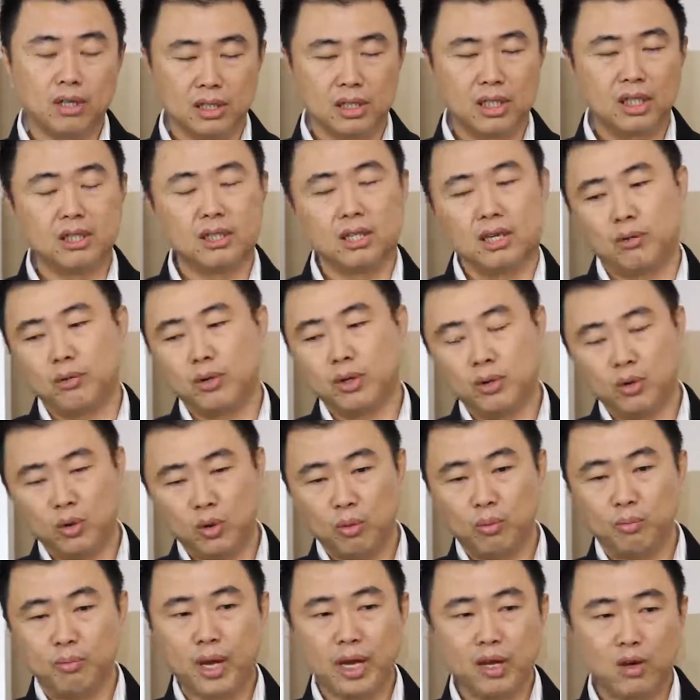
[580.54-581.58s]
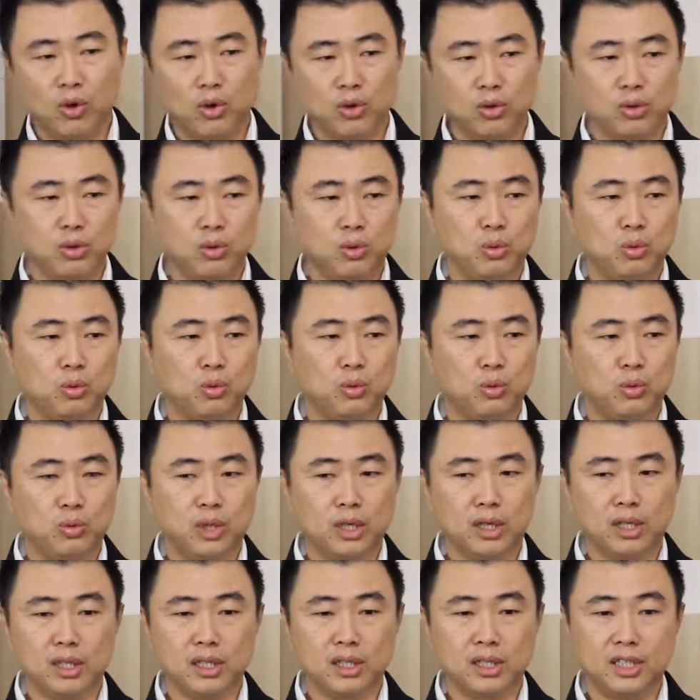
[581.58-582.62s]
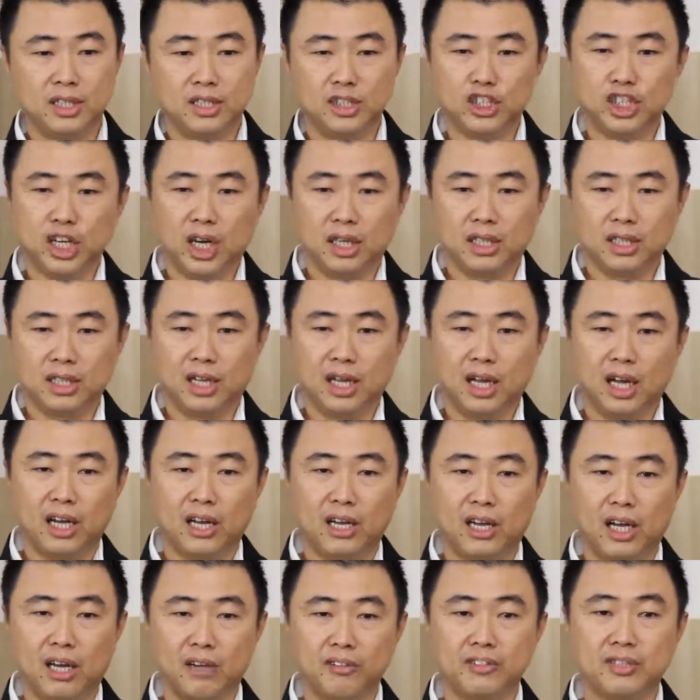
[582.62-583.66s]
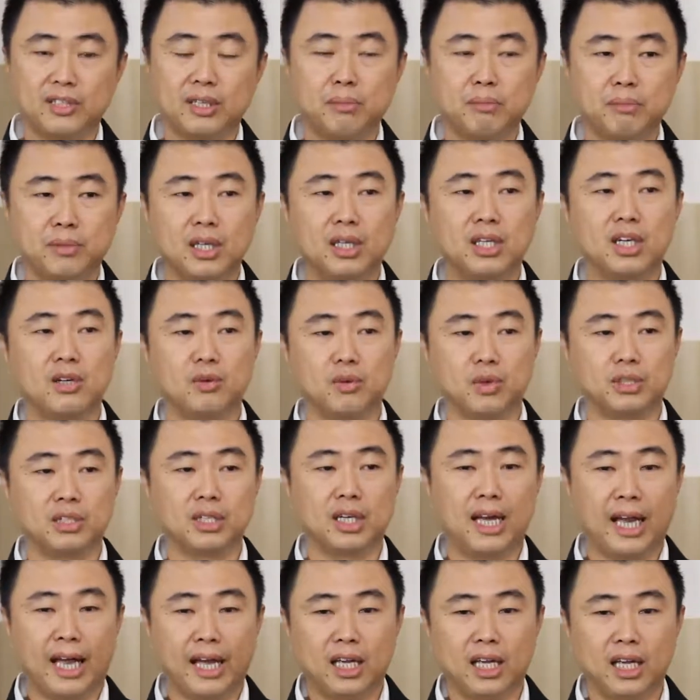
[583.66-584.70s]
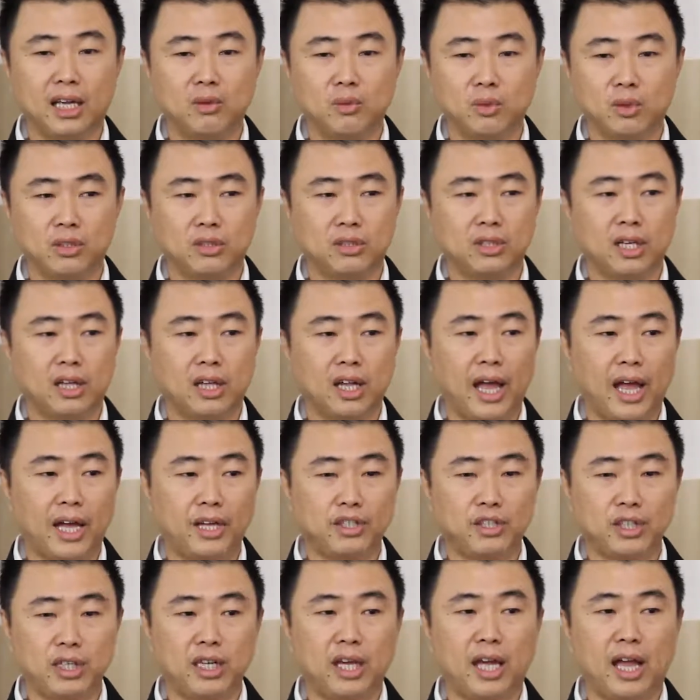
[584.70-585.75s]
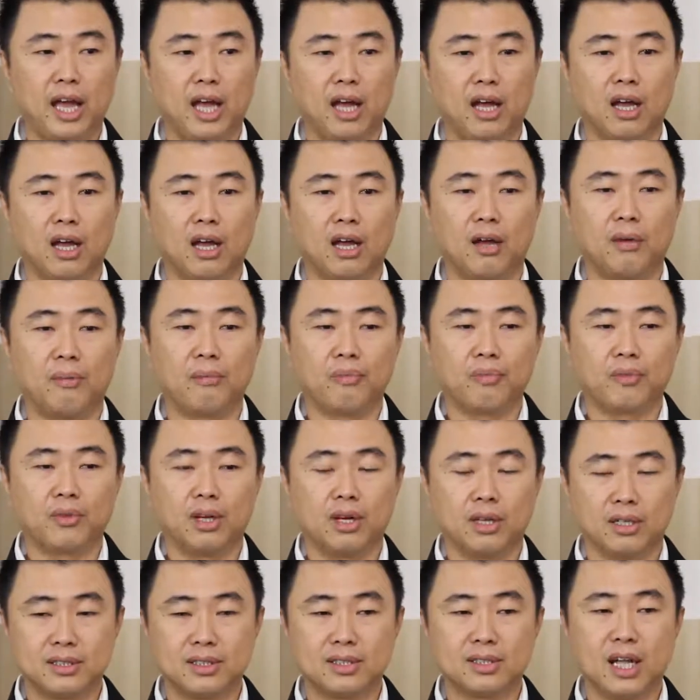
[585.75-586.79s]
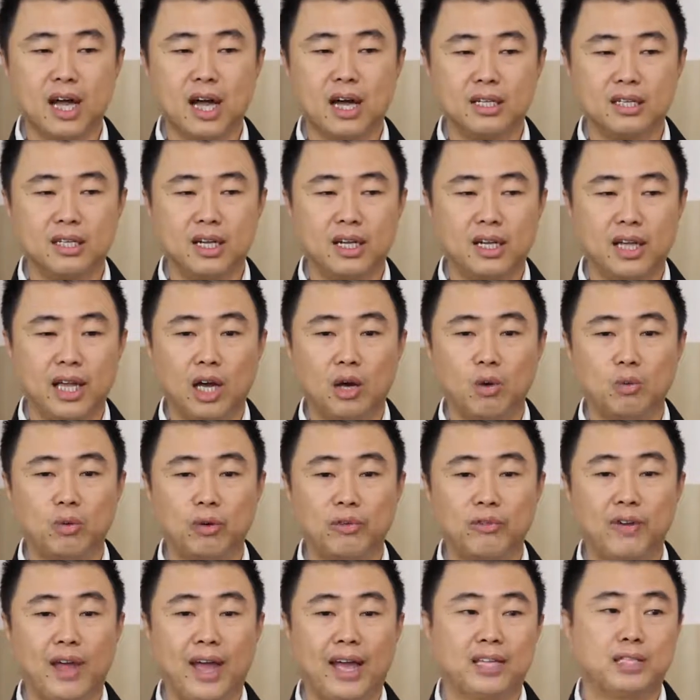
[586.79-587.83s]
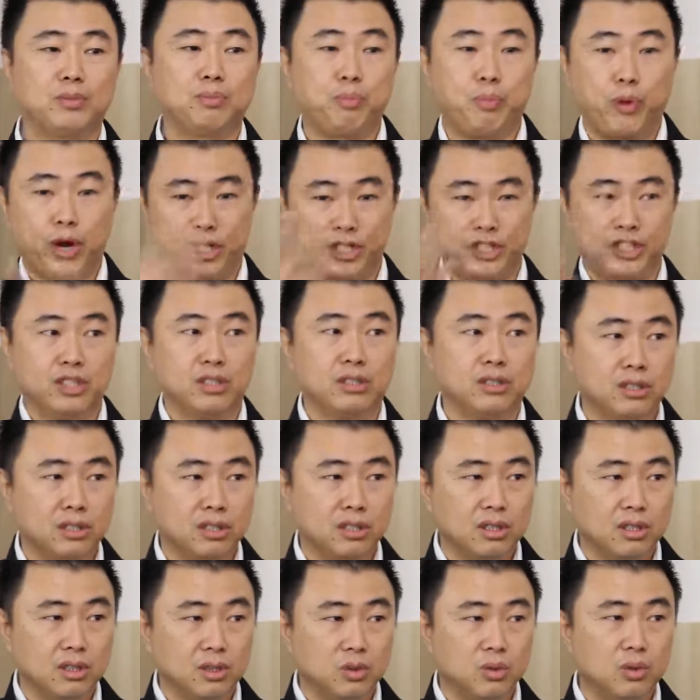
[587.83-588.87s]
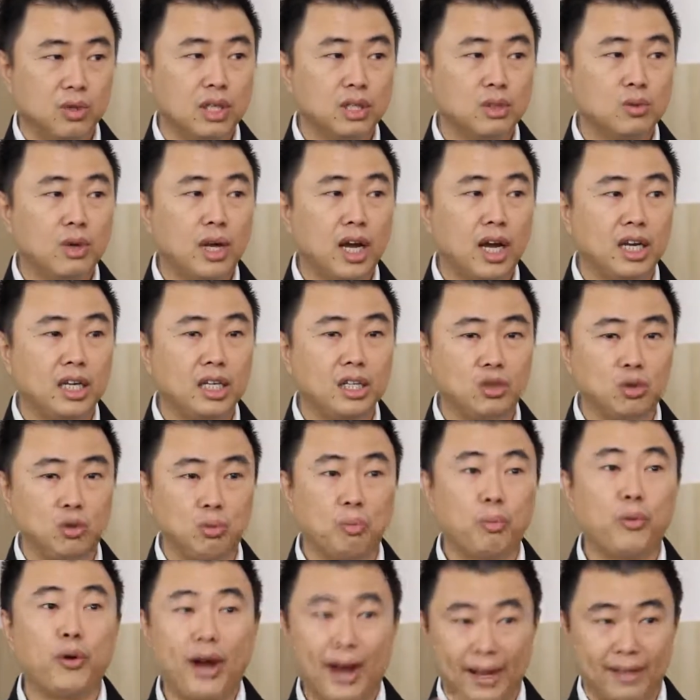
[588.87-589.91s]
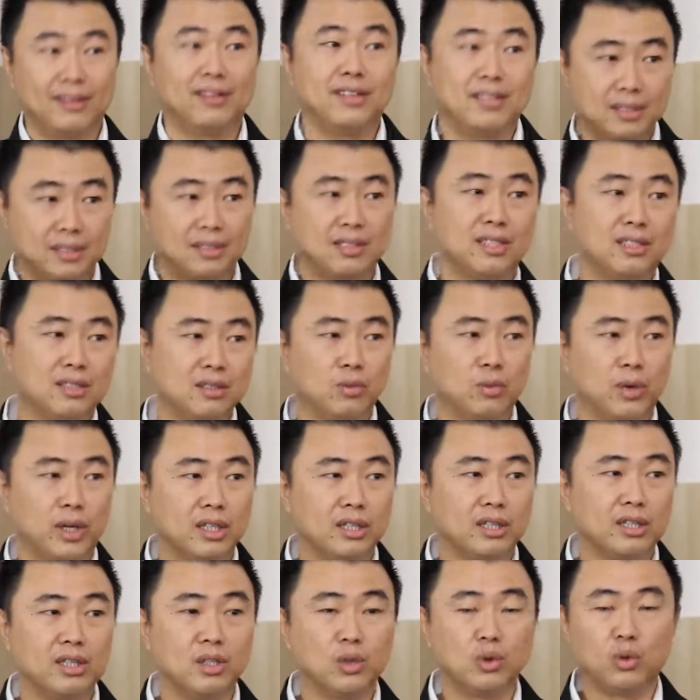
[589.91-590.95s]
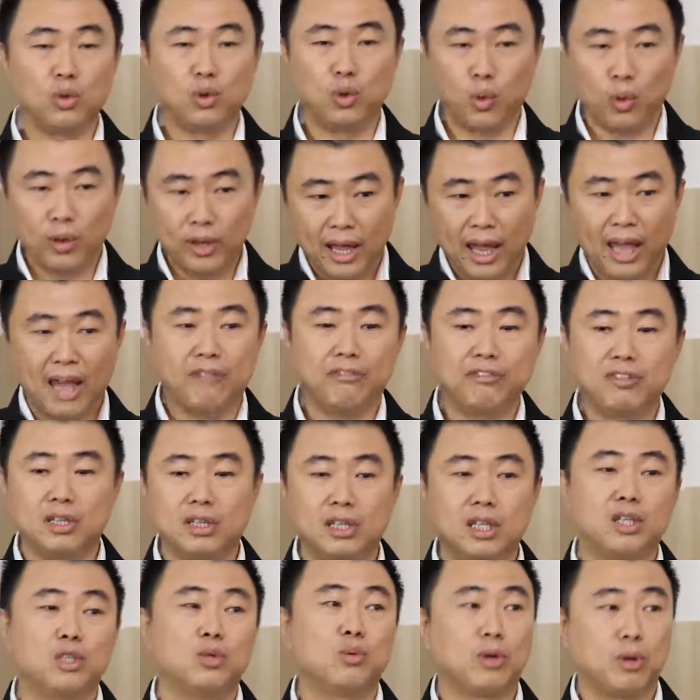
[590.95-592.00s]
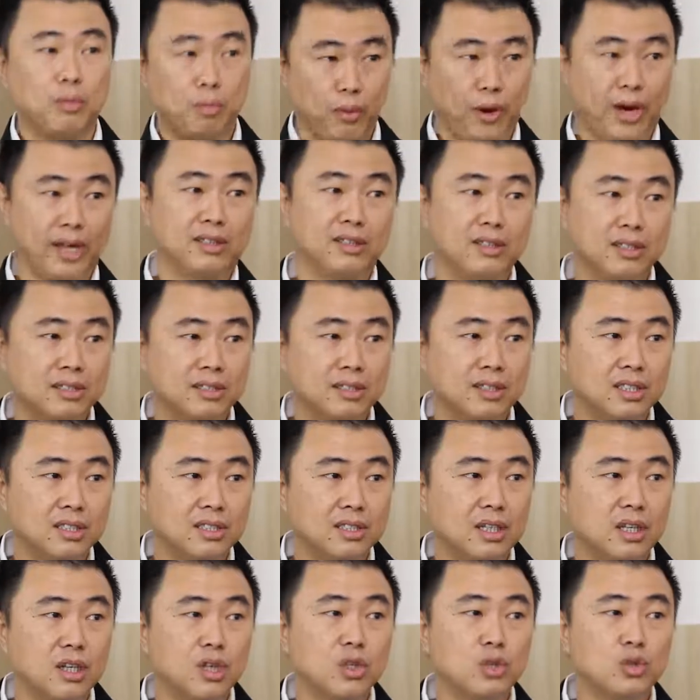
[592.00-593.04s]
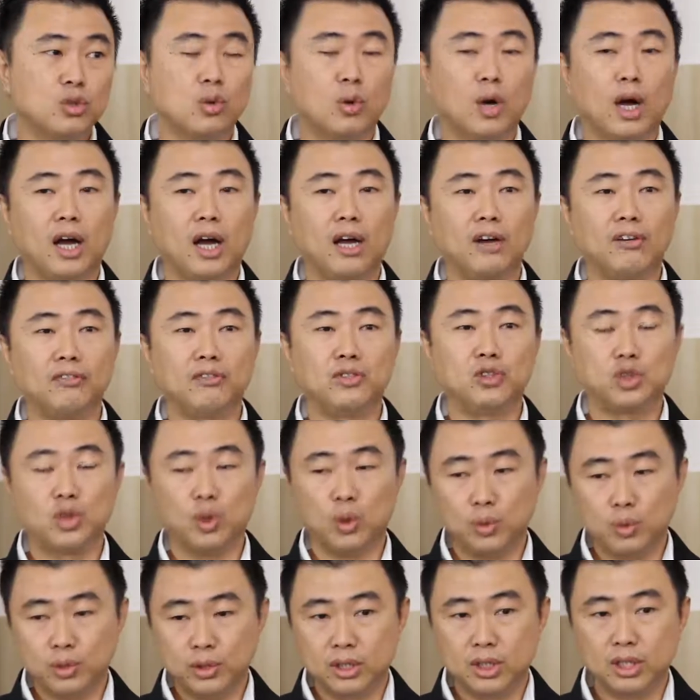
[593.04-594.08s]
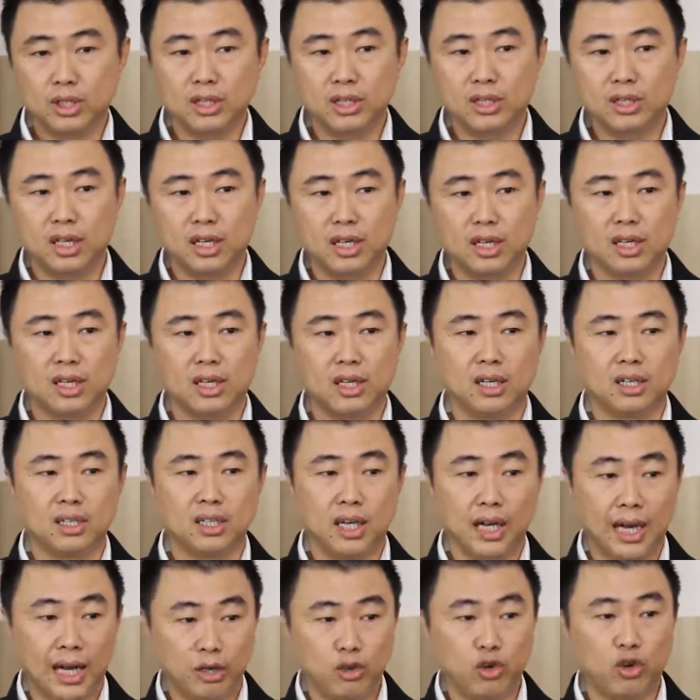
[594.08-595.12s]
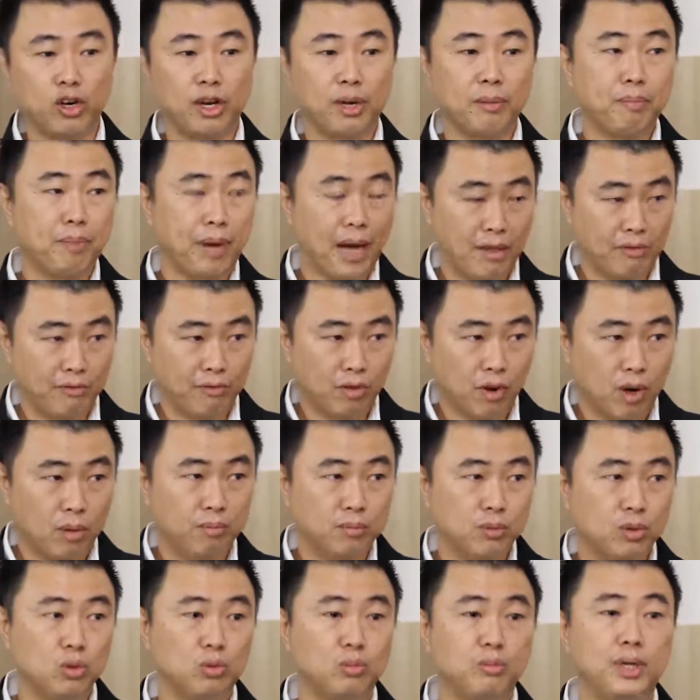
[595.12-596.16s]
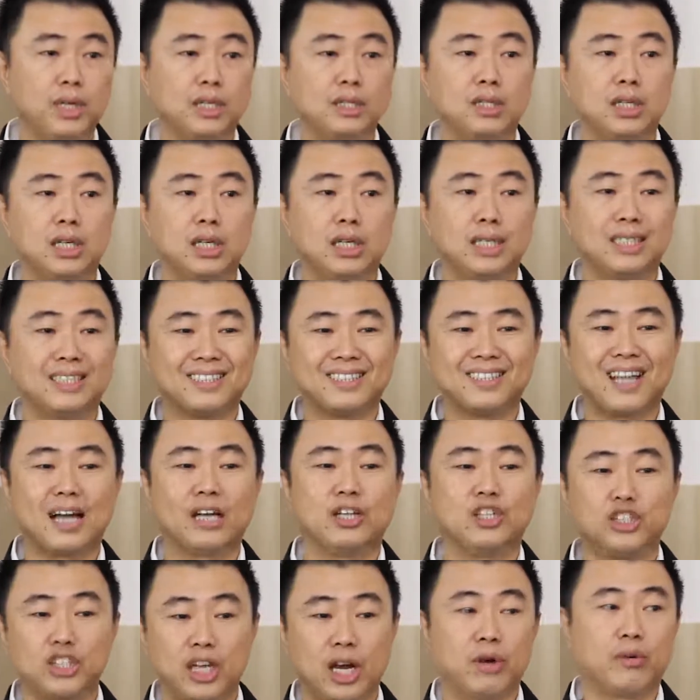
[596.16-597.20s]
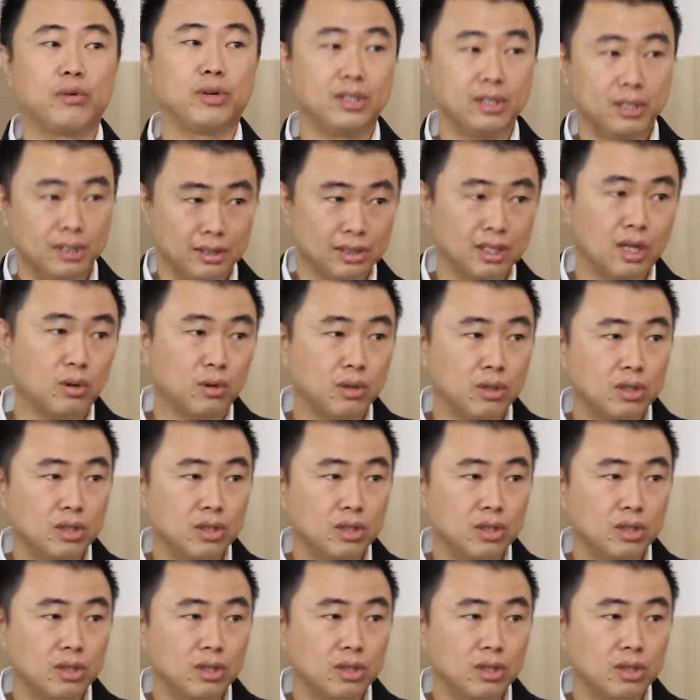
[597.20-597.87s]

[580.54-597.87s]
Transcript: again, when you look back onto the chart that I have, something that was lacking was actually a star that helped with expression. So that's why I need to practice this. When you don't have the thing, you want to practice this. So I've chosen the electronic platform to basically start sharing this out.